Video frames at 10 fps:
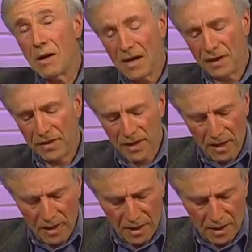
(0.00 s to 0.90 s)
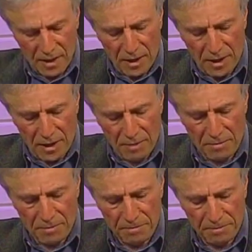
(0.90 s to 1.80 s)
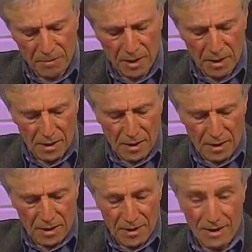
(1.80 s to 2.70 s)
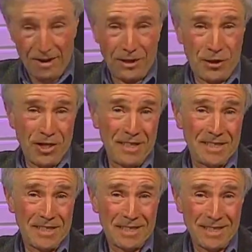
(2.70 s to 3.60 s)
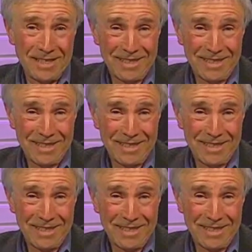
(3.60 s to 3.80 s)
I think um, just